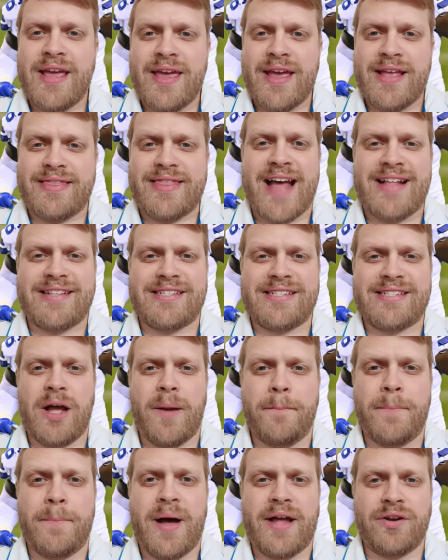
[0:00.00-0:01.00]
hit that
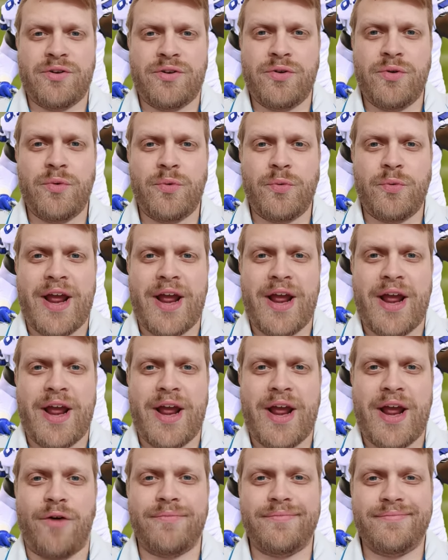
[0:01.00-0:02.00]
sub button right
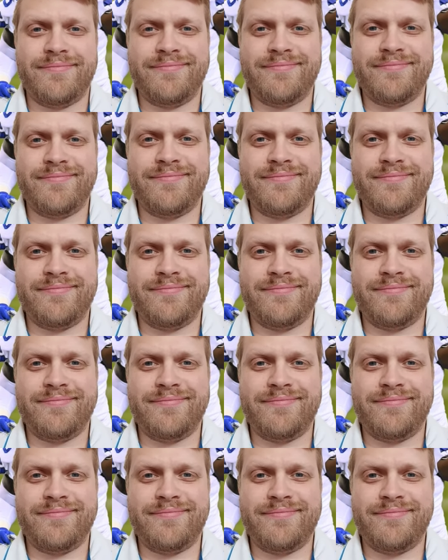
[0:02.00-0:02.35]
now.